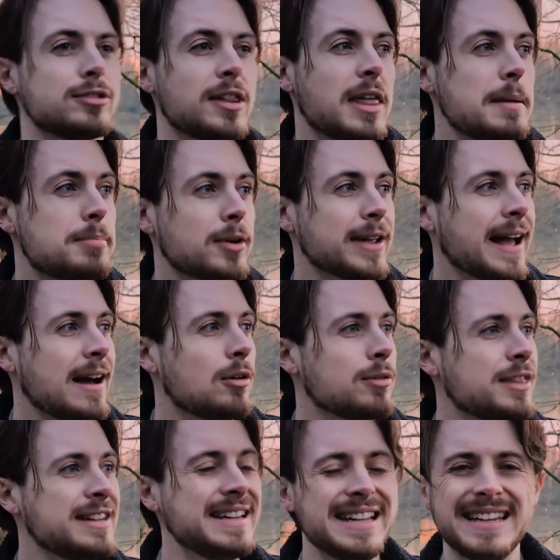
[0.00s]
Do they bring out
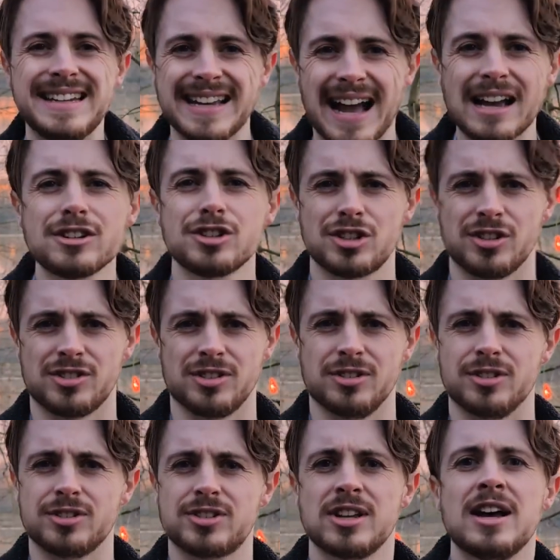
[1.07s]
the needy, anxious
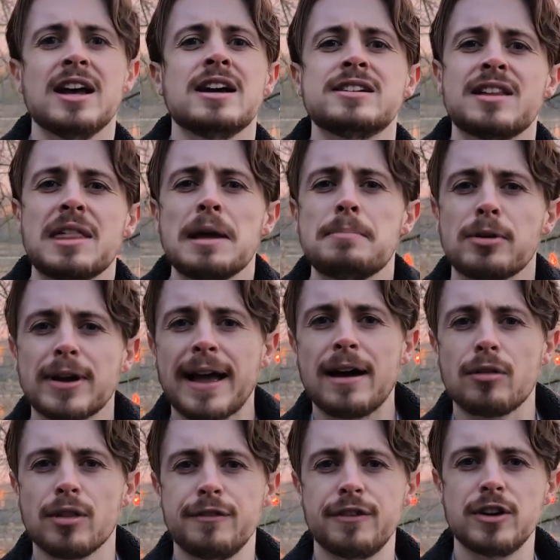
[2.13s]
us? Do they bring
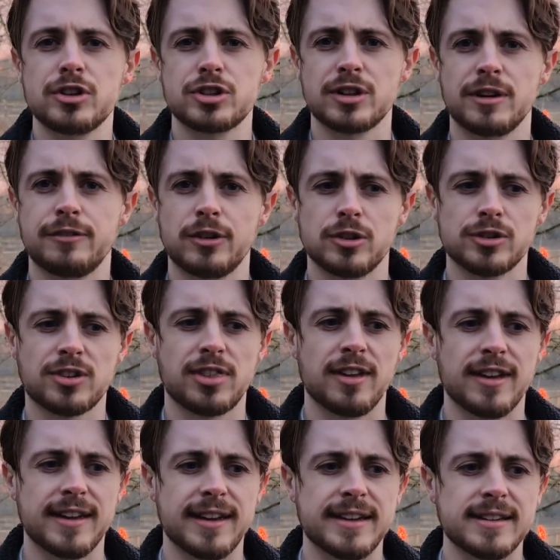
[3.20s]
out the version of us
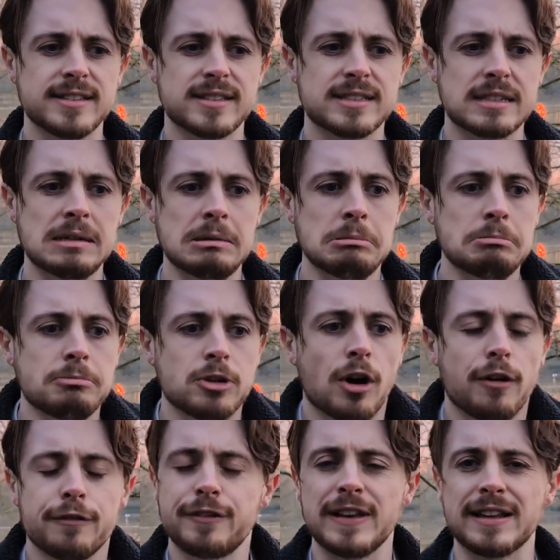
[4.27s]
that is
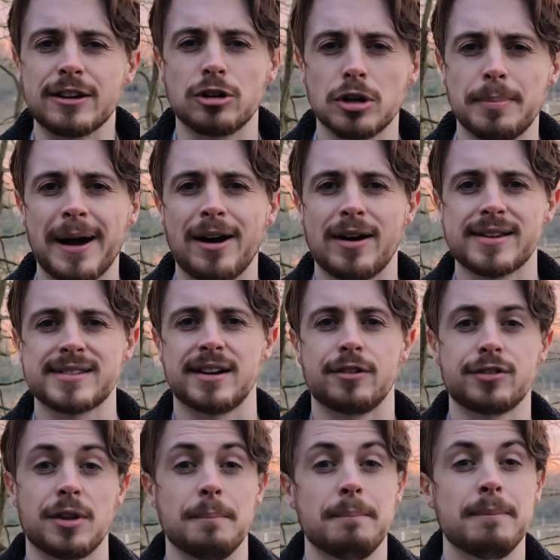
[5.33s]
not feeling good about
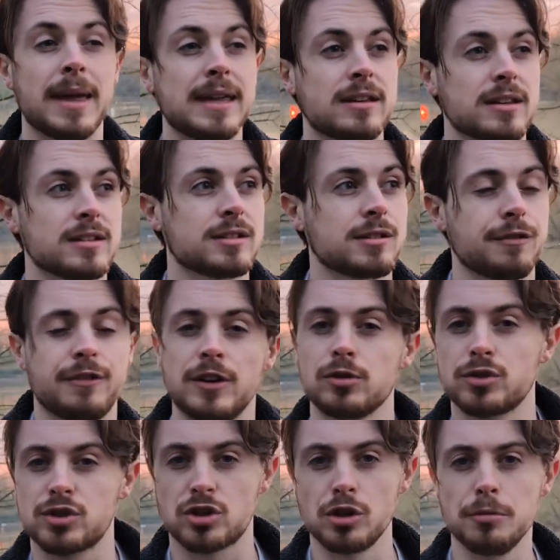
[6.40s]
ourselves, that make us feel
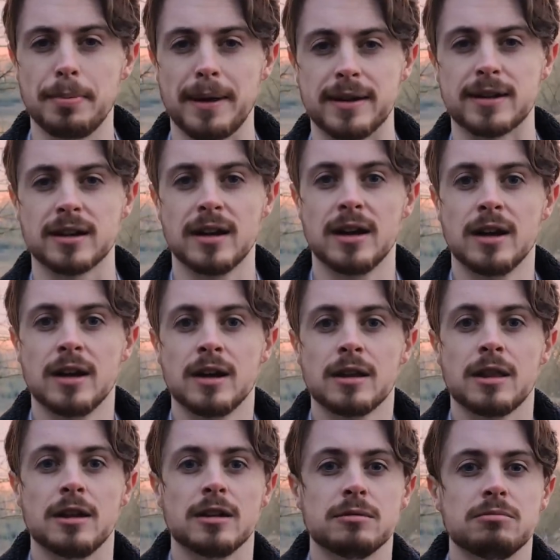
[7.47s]
stupid,
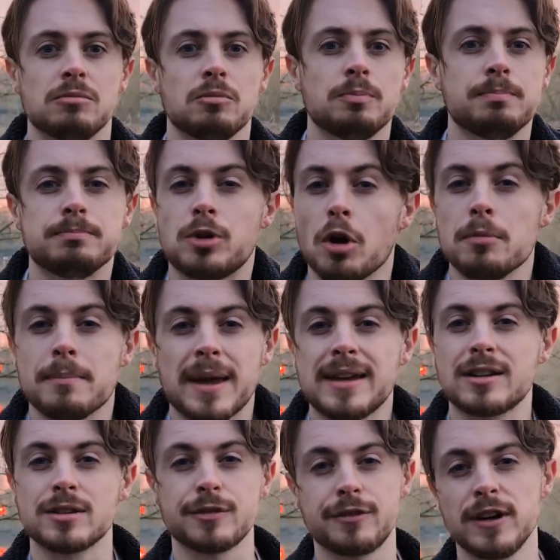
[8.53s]
that don't
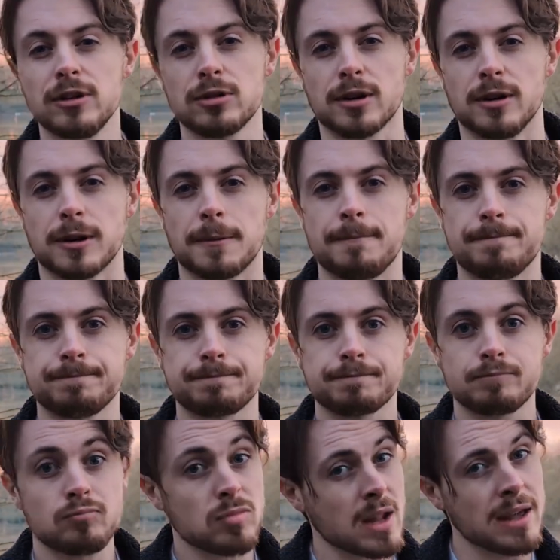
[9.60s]
make us feel good?
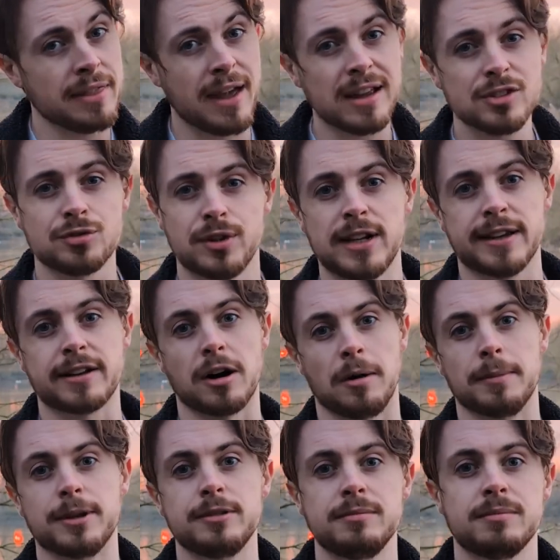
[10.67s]
That's really
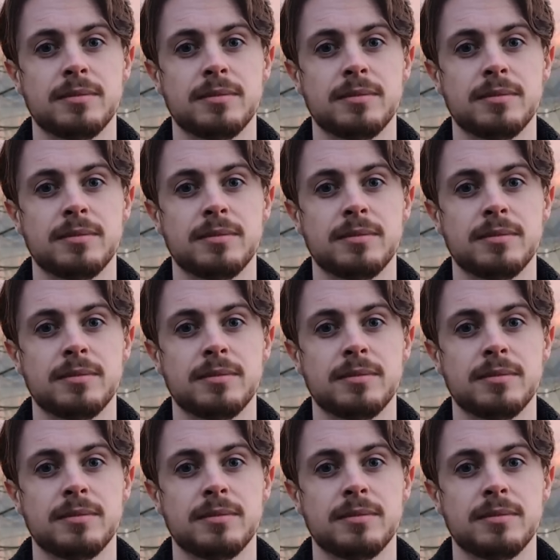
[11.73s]
common.